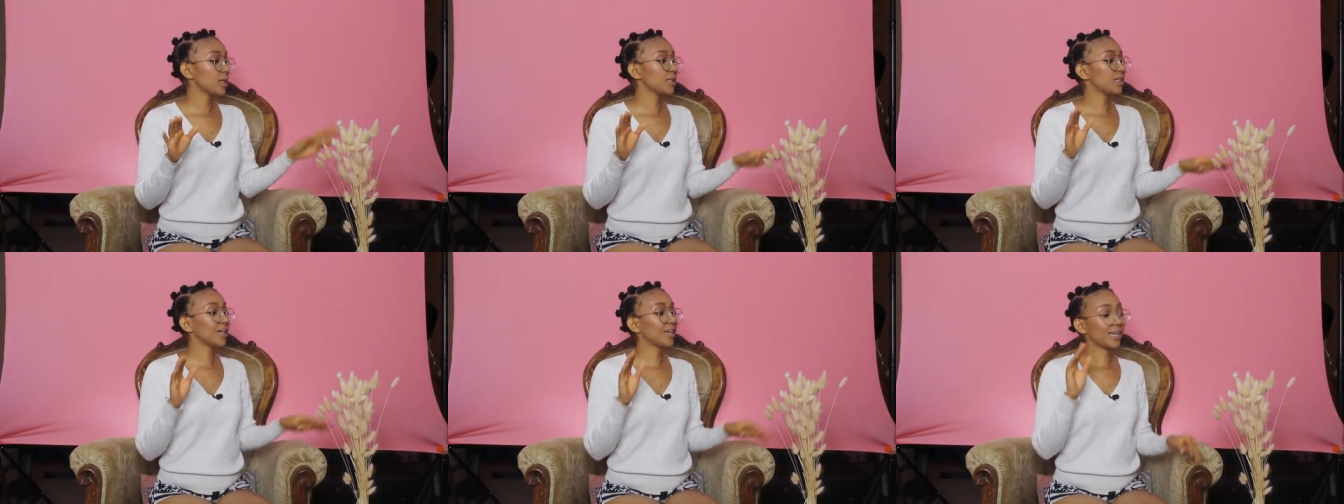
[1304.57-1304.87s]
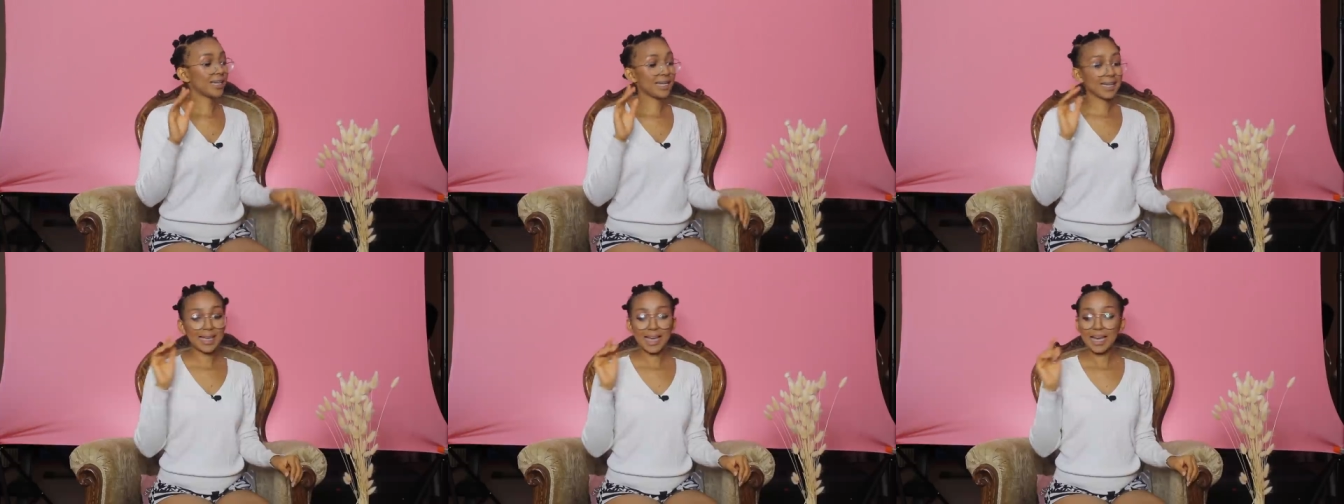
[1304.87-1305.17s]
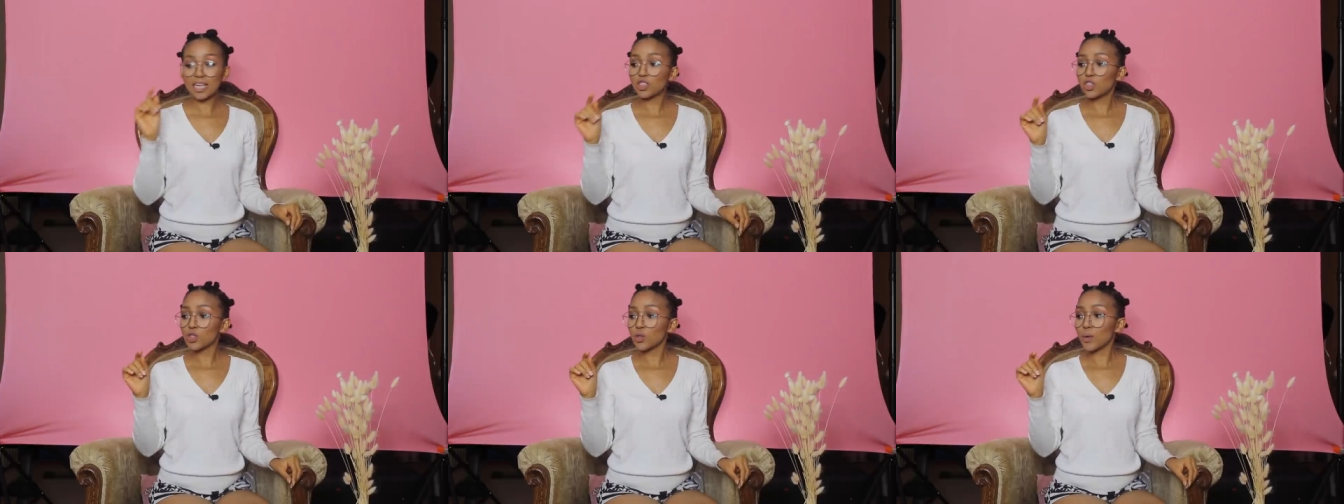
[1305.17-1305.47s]
They're gonna
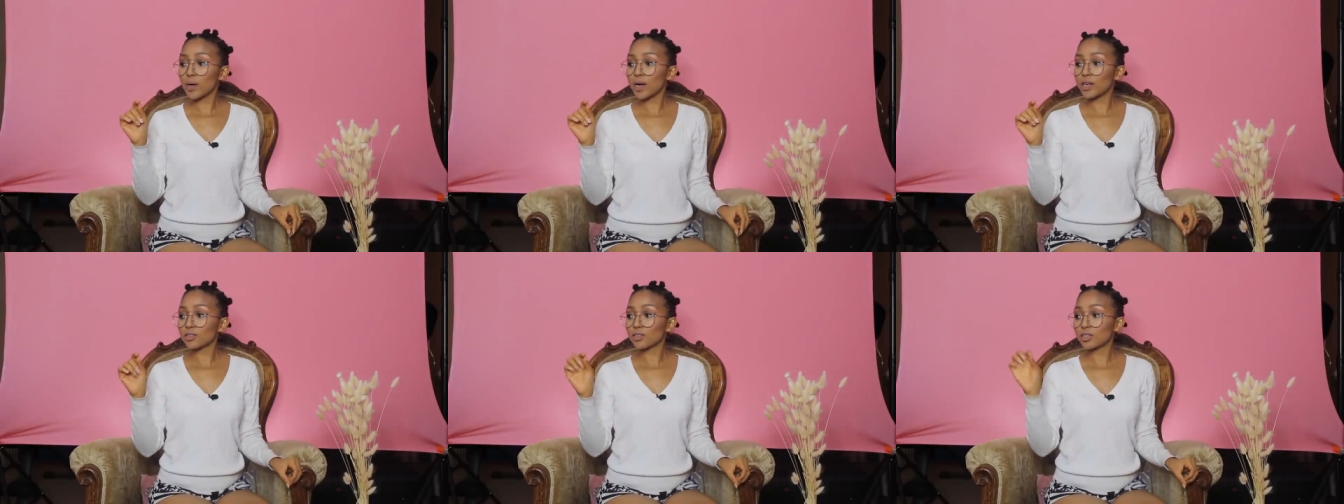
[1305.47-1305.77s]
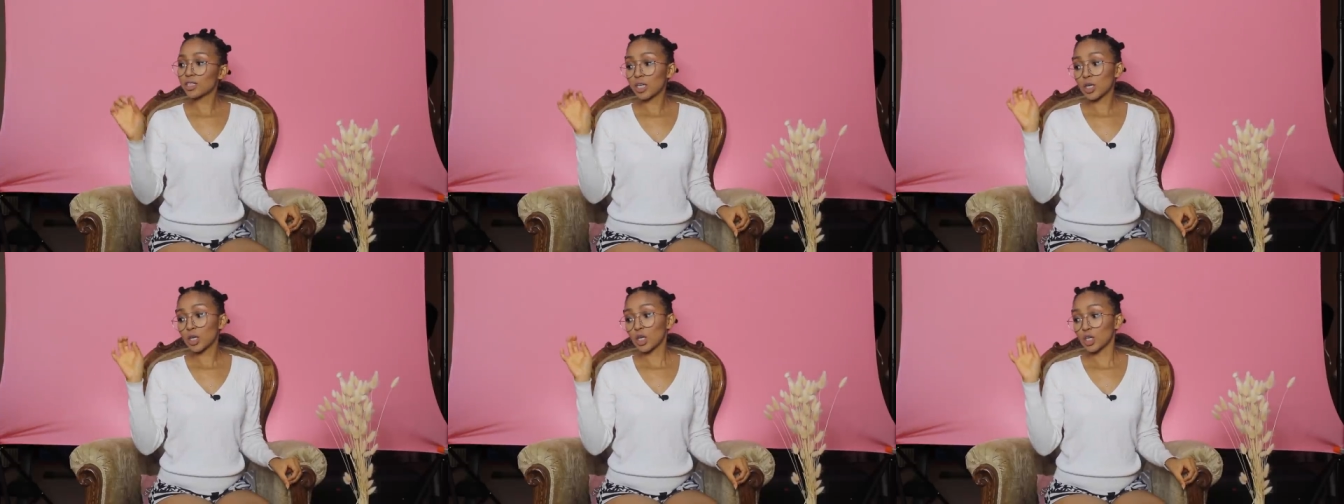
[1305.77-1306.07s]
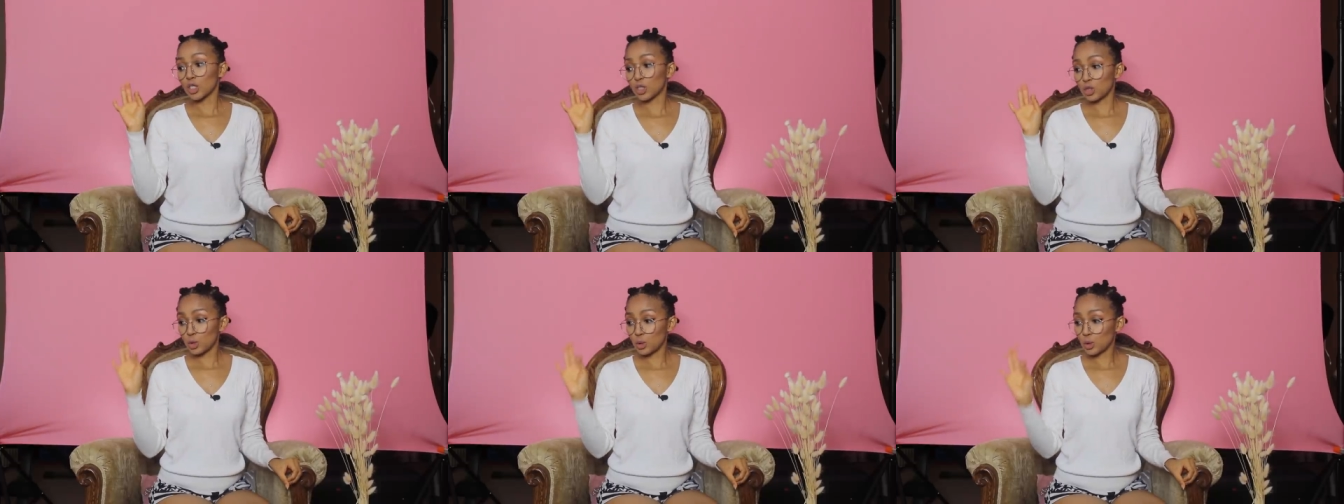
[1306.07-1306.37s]
catch you out
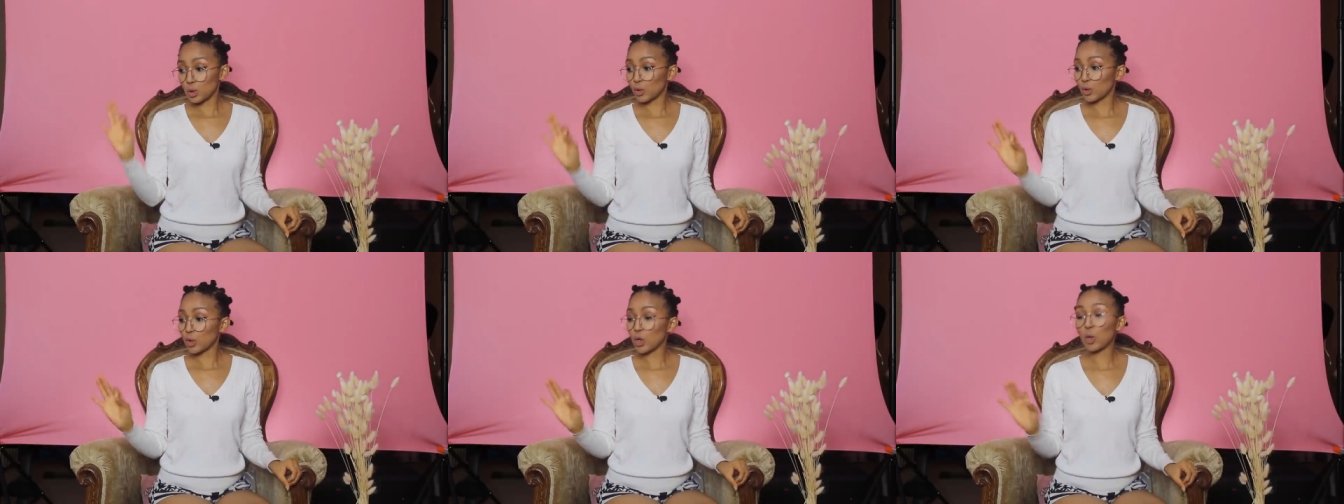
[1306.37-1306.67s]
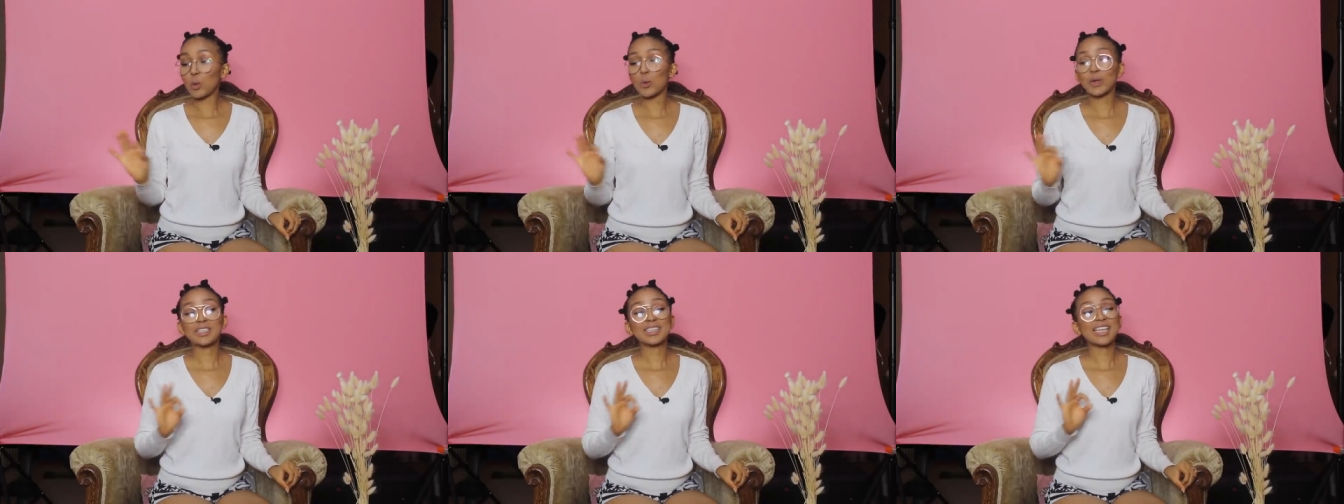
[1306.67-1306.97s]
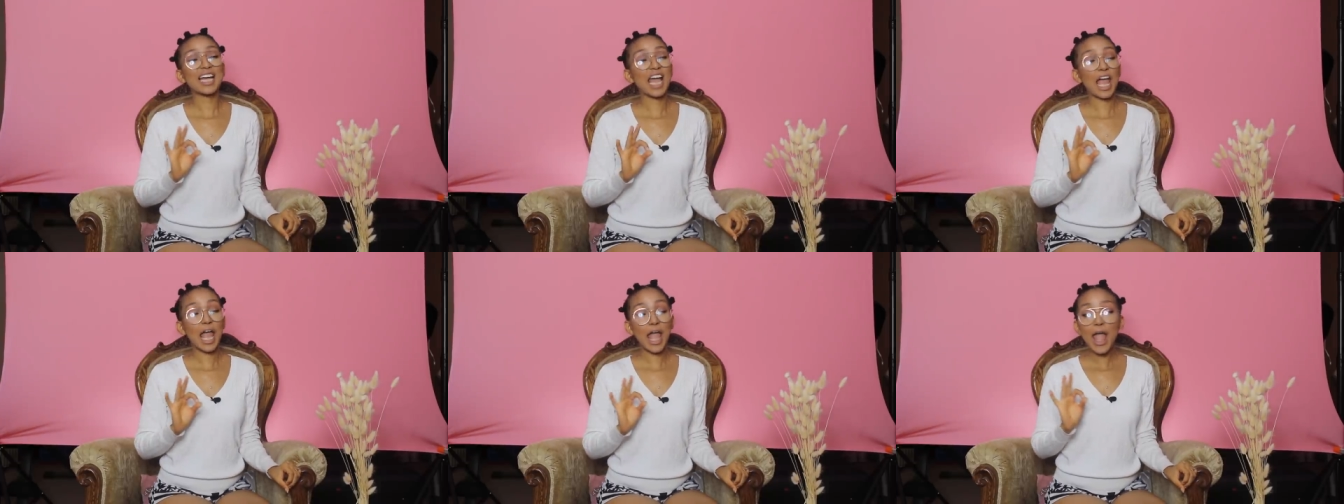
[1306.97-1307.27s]
because you don't know what
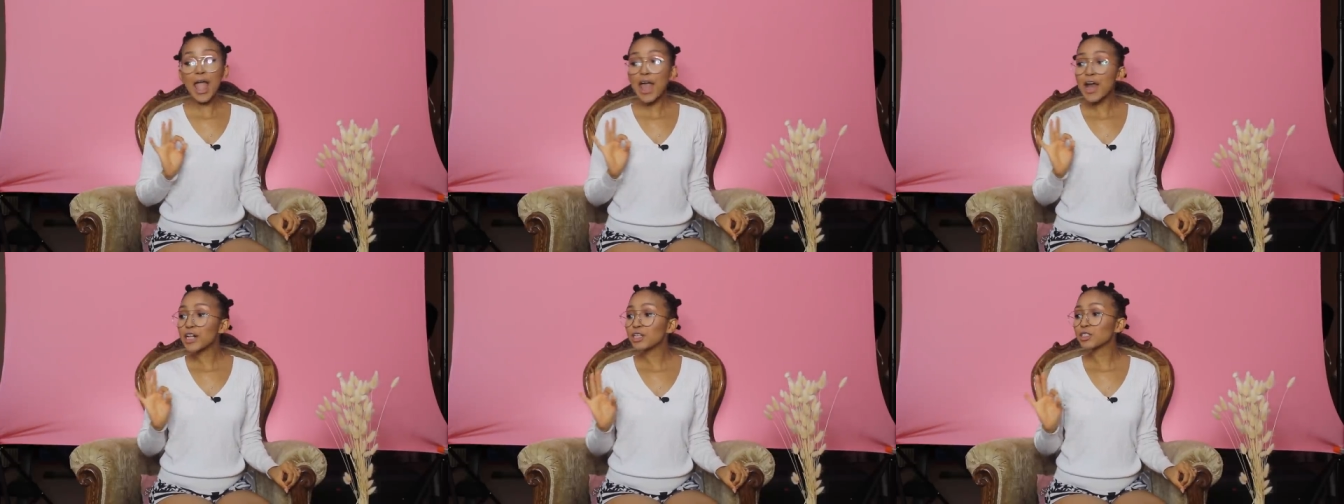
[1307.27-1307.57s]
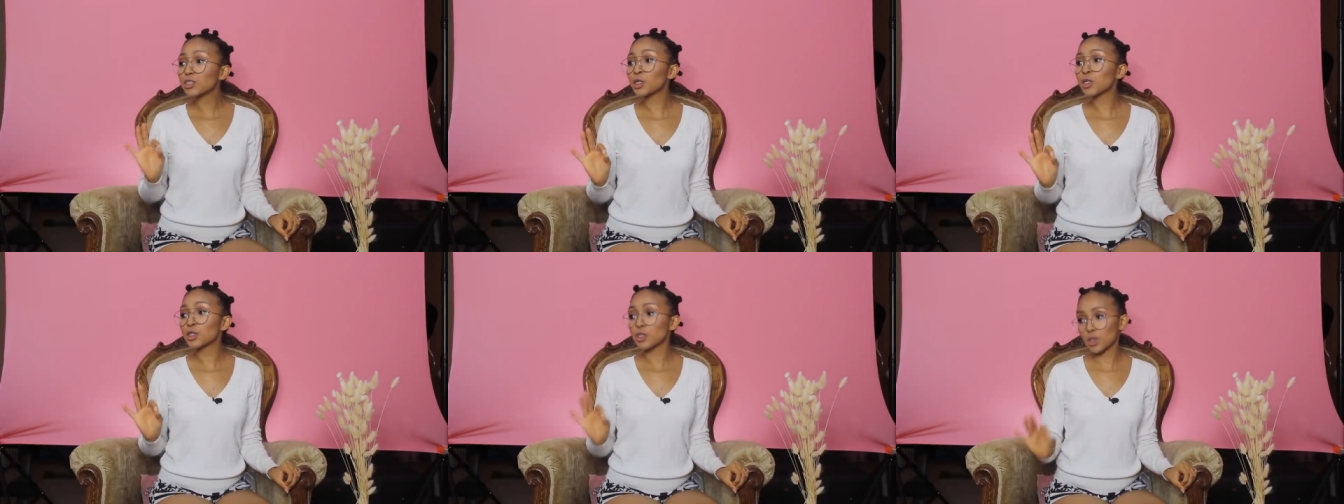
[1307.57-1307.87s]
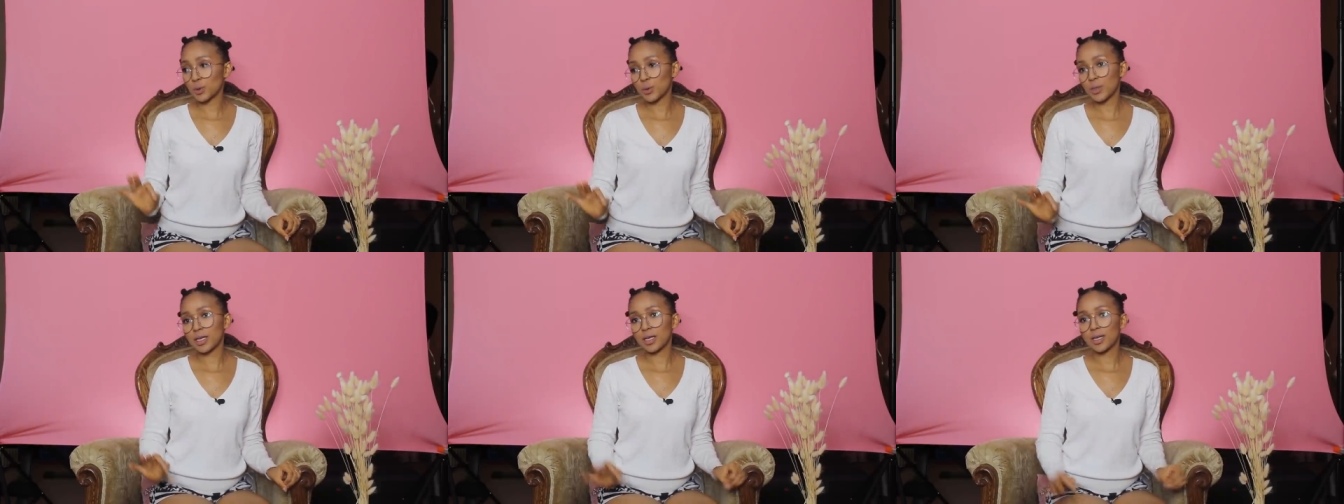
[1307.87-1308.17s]
the hell you're
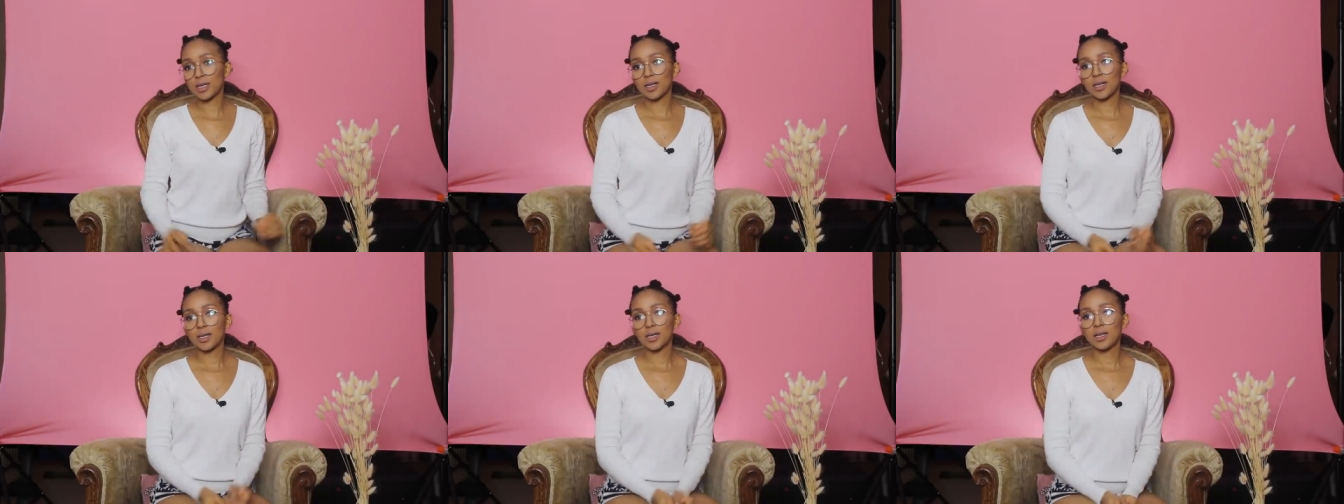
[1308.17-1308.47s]
doing.